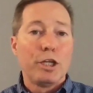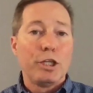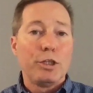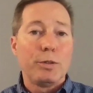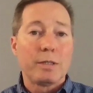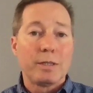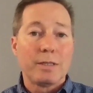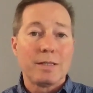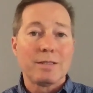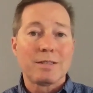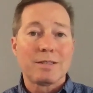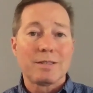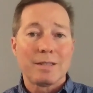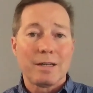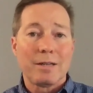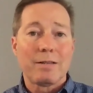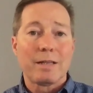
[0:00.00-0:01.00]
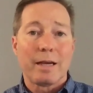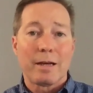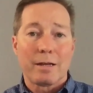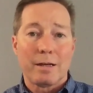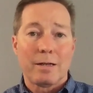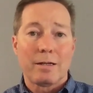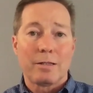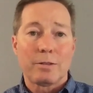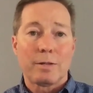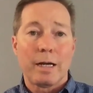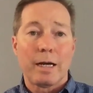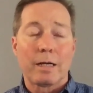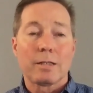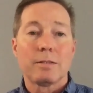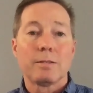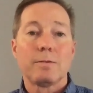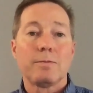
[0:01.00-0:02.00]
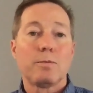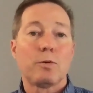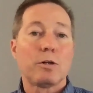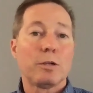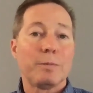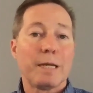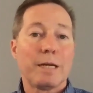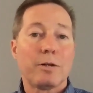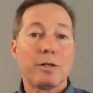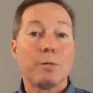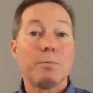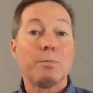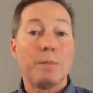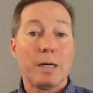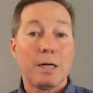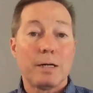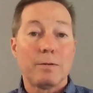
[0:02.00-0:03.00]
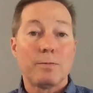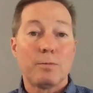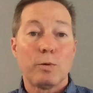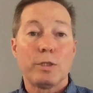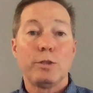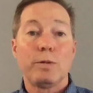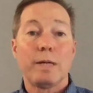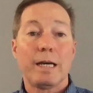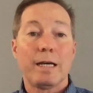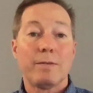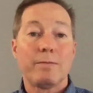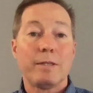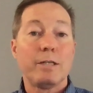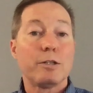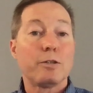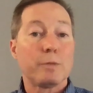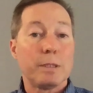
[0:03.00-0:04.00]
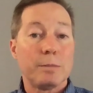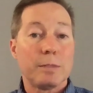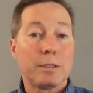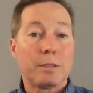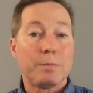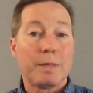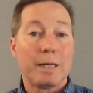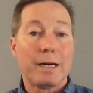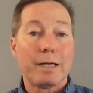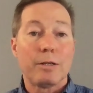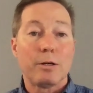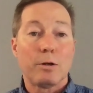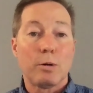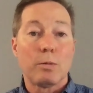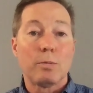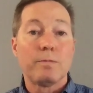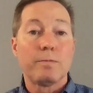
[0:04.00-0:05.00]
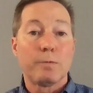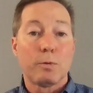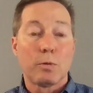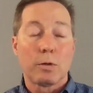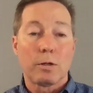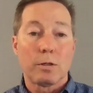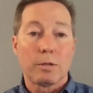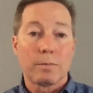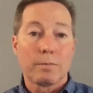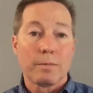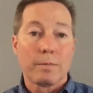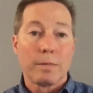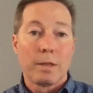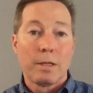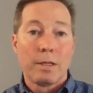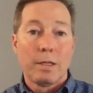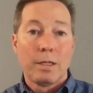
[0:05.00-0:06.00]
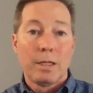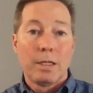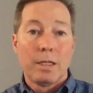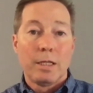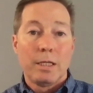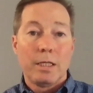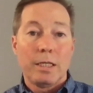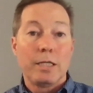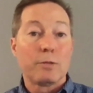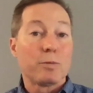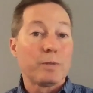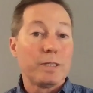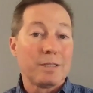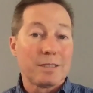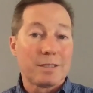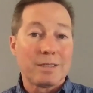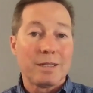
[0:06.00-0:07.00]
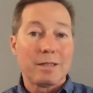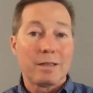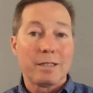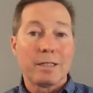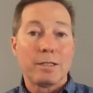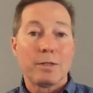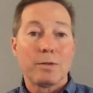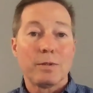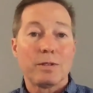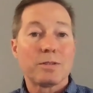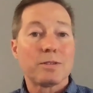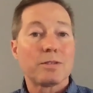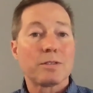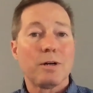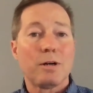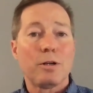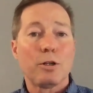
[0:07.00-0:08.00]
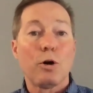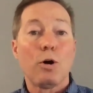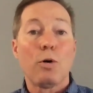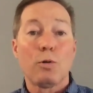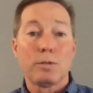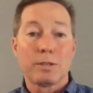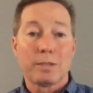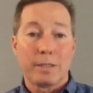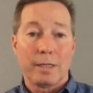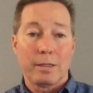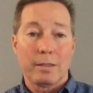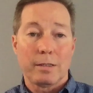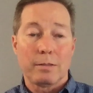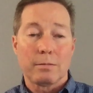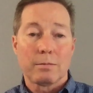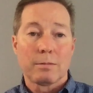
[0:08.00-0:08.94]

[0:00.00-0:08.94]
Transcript: You can then sell that contract for an amount above what you have the agreement to buy the home for. In real estate lingo, this is called wholesaling.